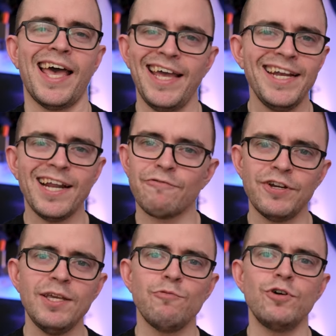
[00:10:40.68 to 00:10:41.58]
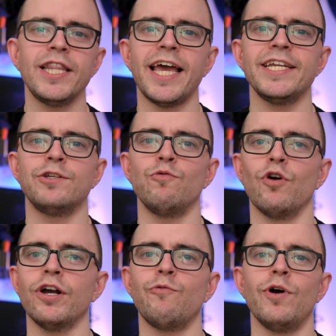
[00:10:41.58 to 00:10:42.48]
and I really would like it to
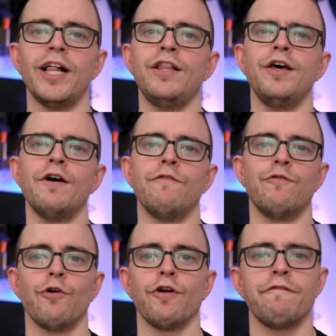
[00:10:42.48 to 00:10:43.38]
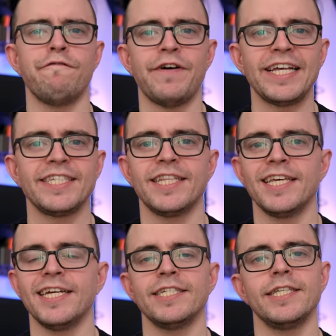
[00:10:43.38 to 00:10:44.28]
work well for fast
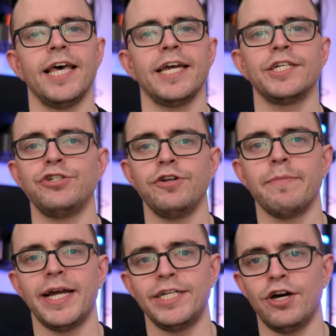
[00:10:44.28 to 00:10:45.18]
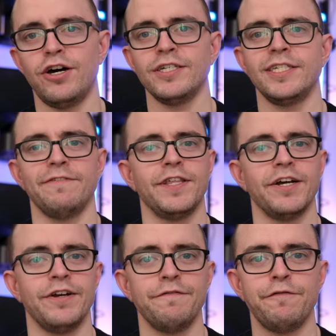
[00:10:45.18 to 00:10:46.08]
things like shooting my dogs if
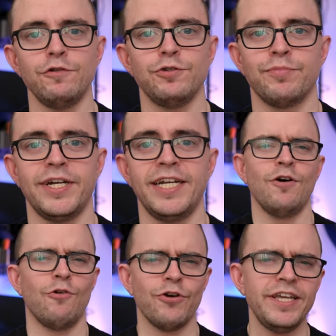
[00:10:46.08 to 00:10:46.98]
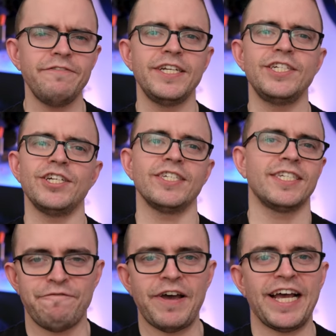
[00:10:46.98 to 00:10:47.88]
they're in full sprint, or even just
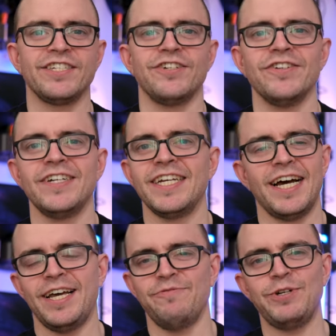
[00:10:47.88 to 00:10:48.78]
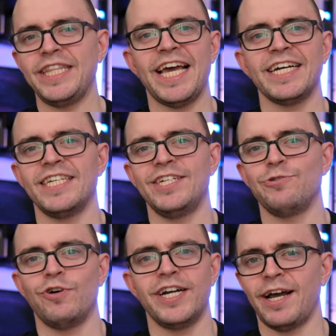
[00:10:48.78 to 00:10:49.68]
faster. Uh, with the
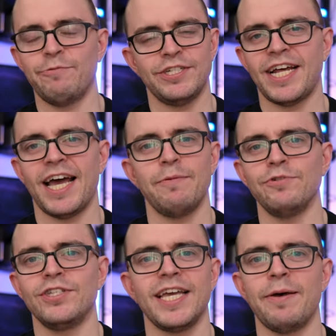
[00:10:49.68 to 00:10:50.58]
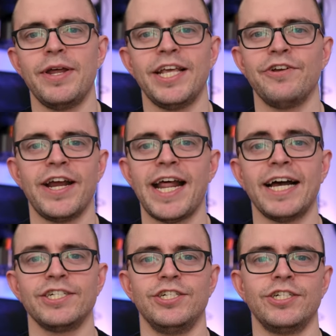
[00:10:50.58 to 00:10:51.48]
XH1, I was not able to get many great
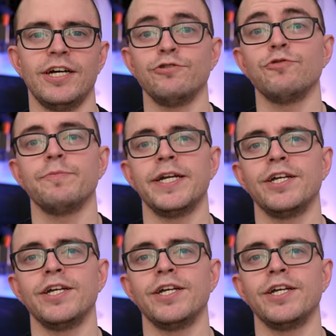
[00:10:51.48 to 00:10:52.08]
action shots with my